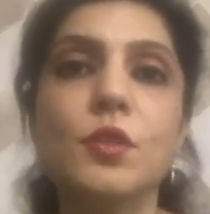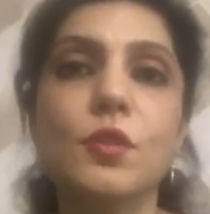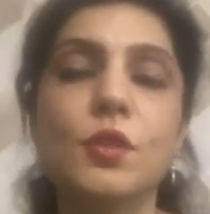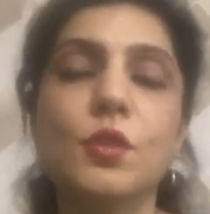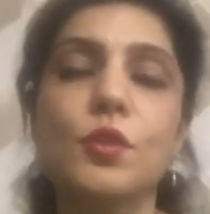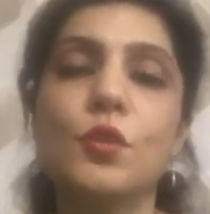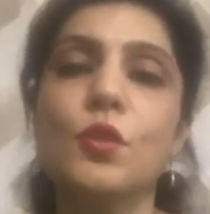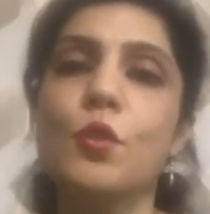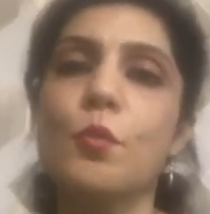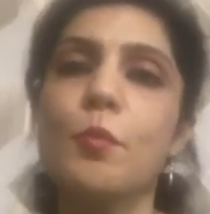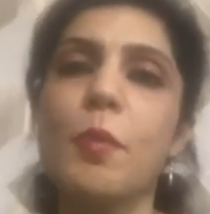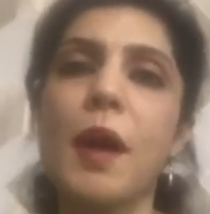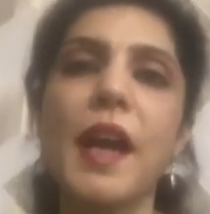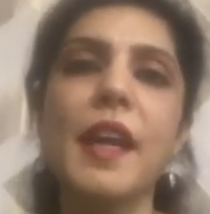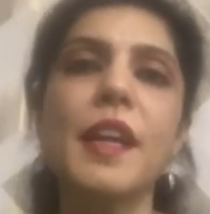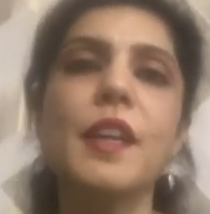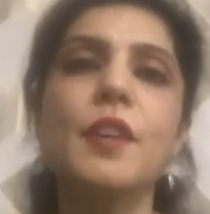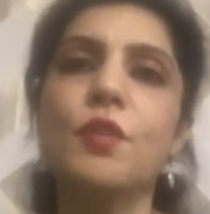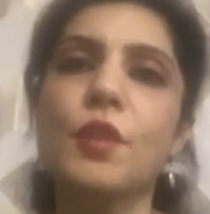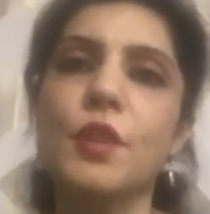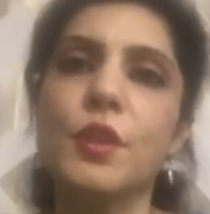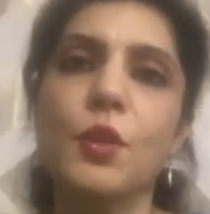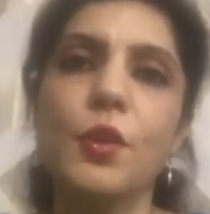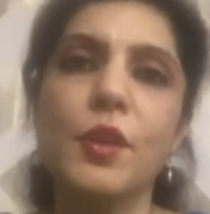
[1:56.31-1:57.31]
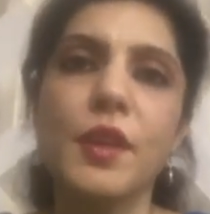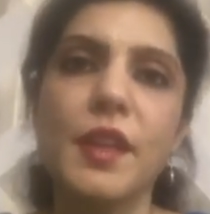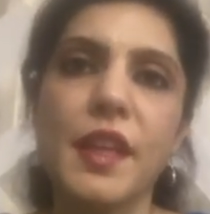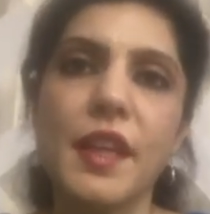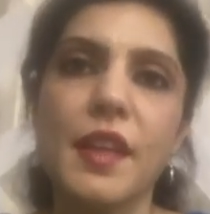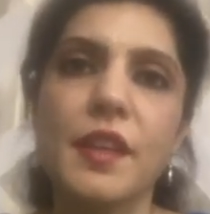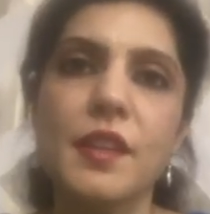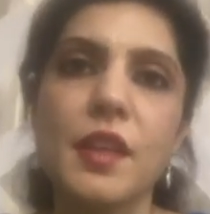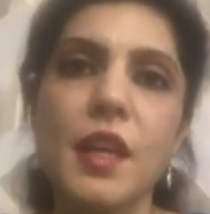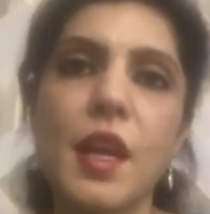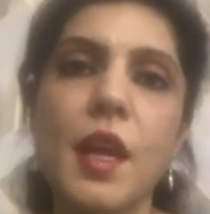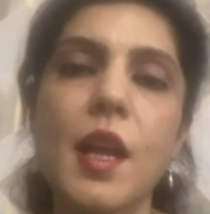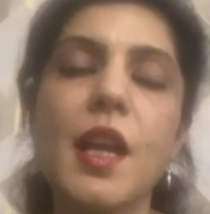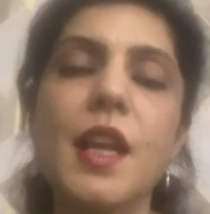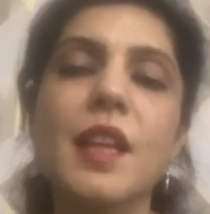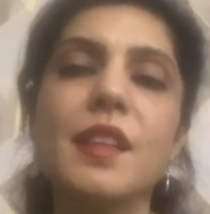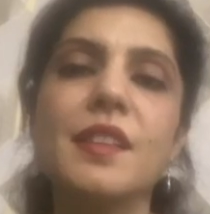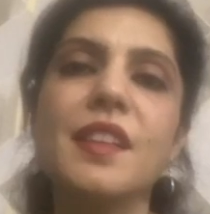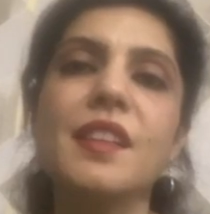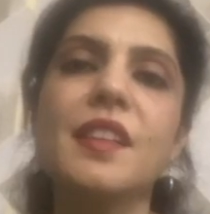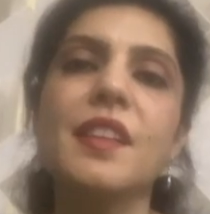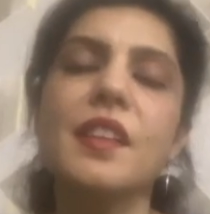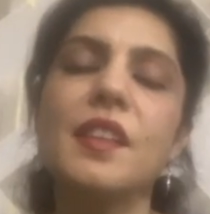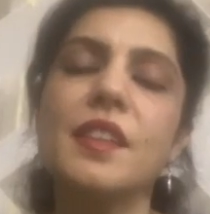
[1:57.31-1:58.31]
So you buy it for your kid
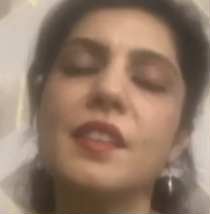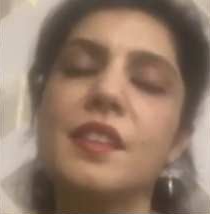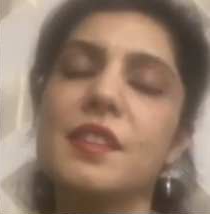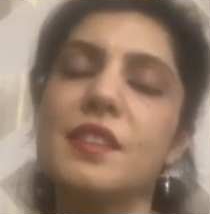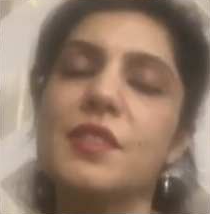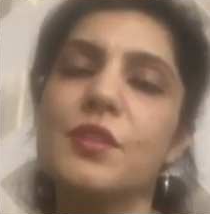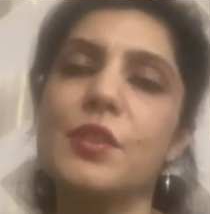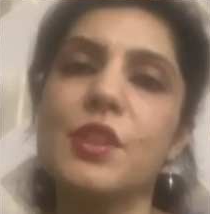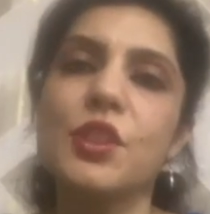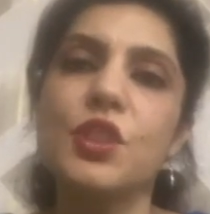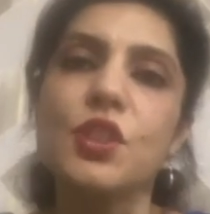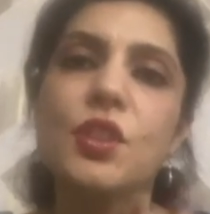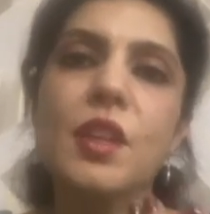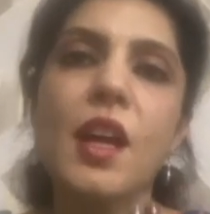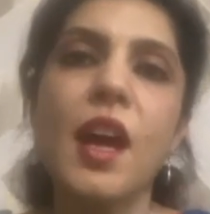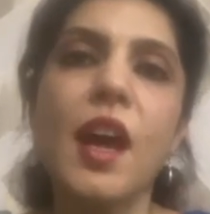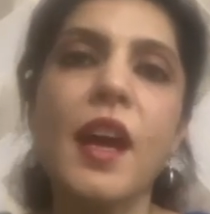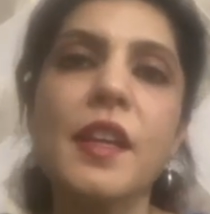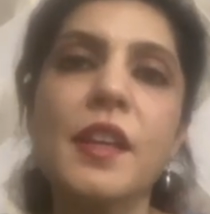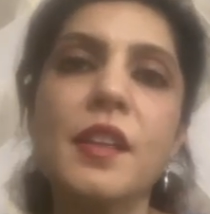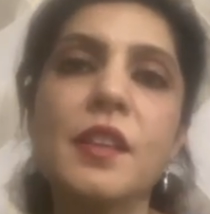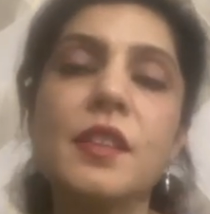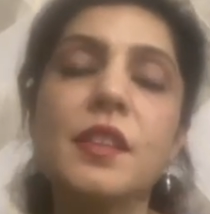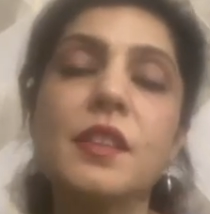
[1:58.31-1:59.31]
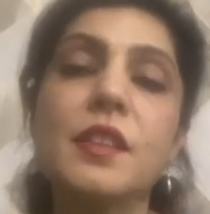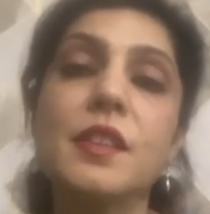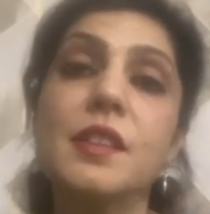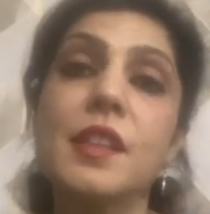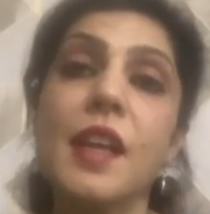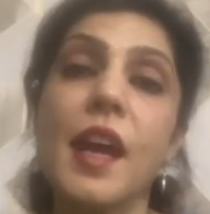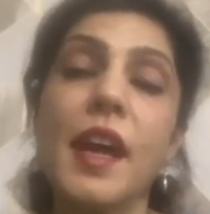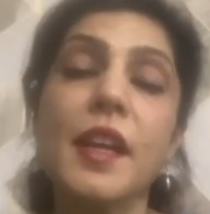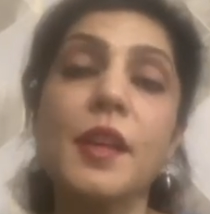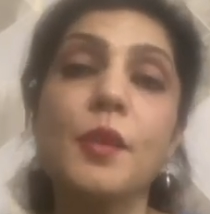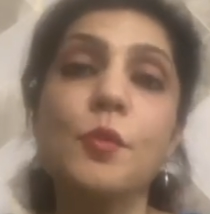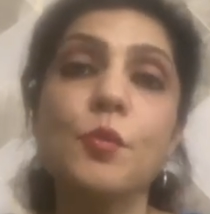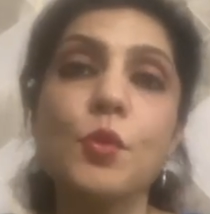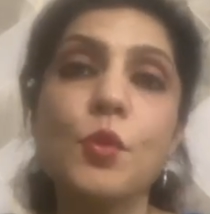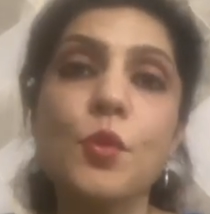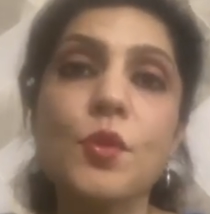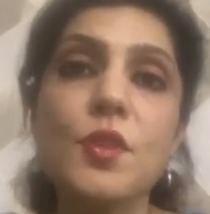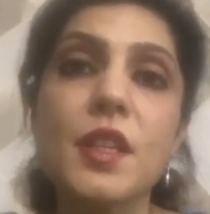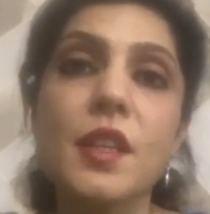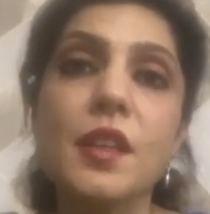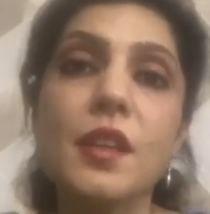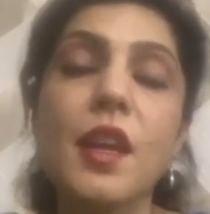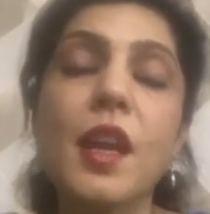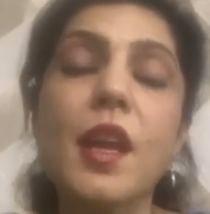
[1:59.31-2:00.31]
thinking it is rich in iron, it is high in
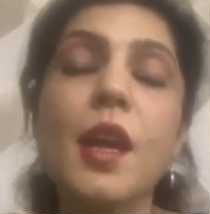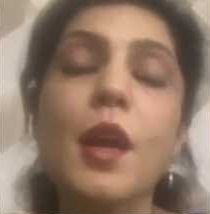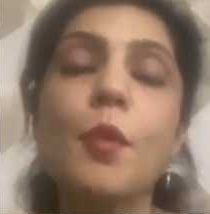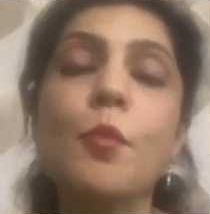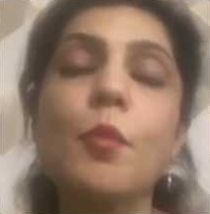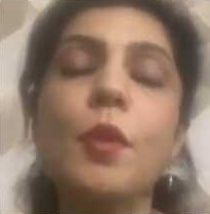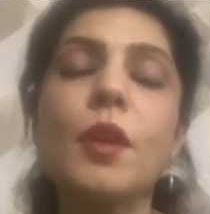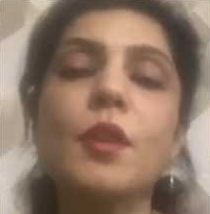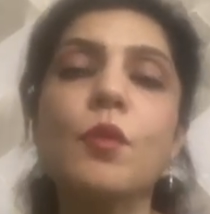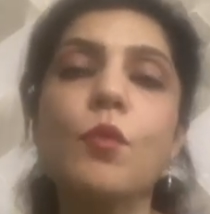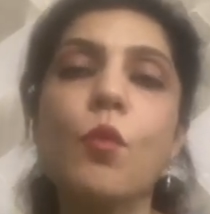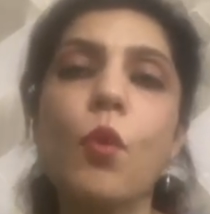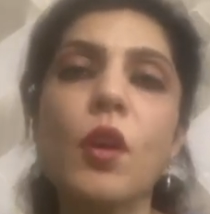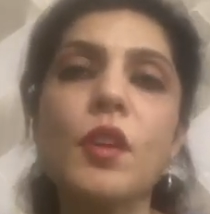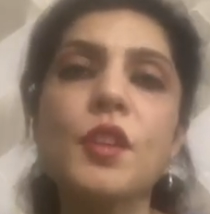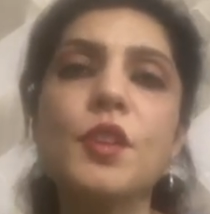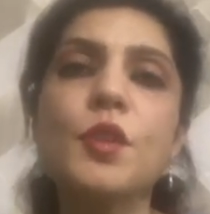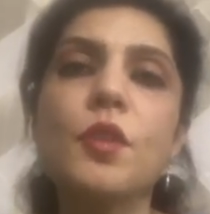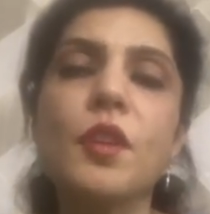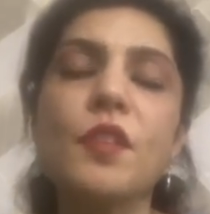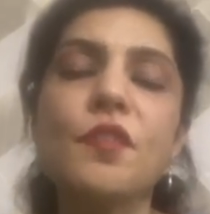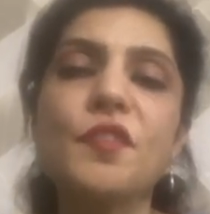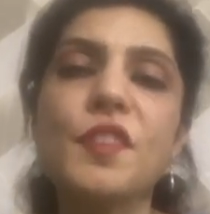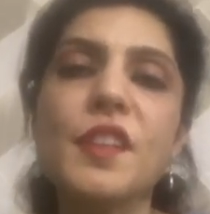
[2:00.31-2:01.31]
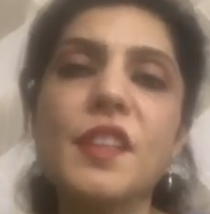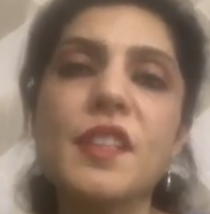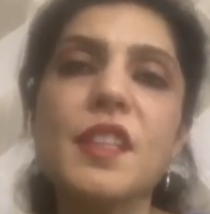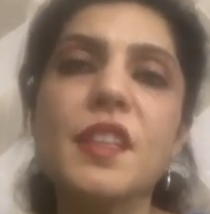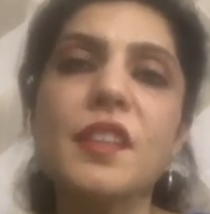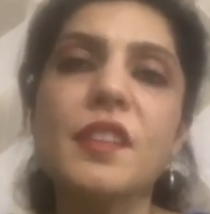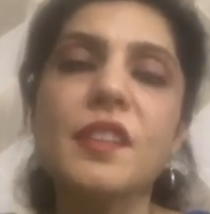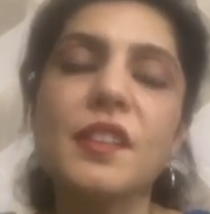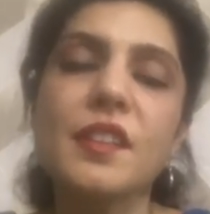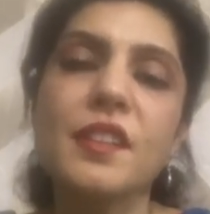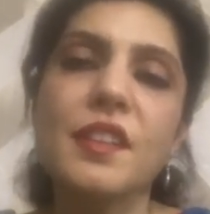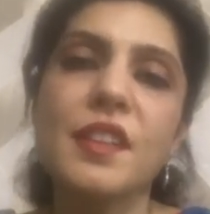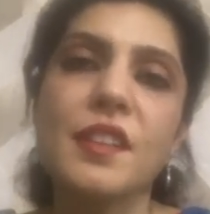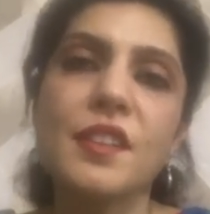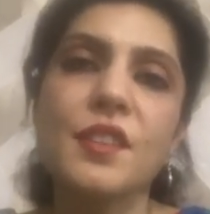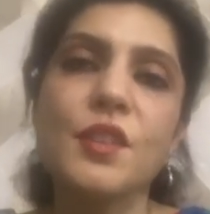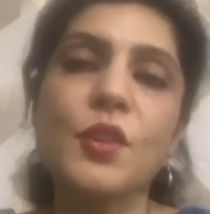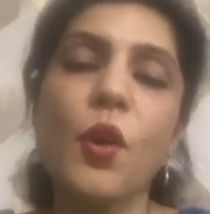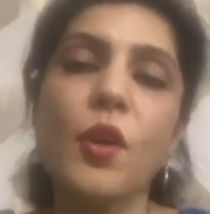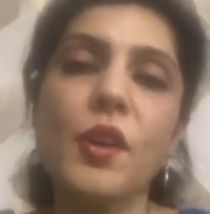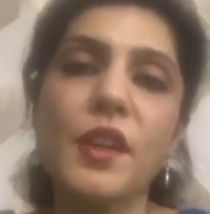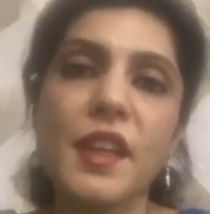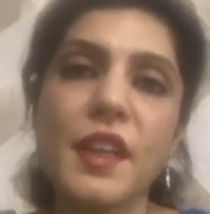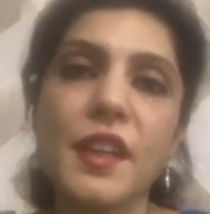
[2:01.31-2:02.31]
protein, but what you are feeding
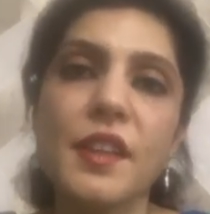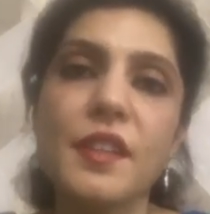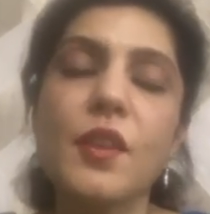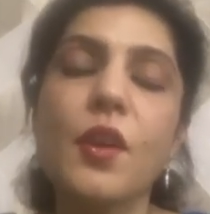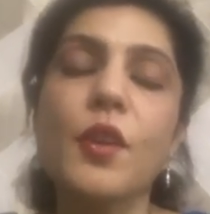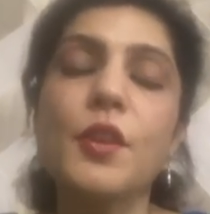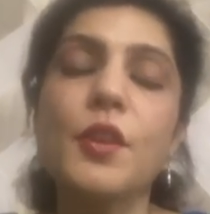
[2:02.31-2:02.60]
your kid or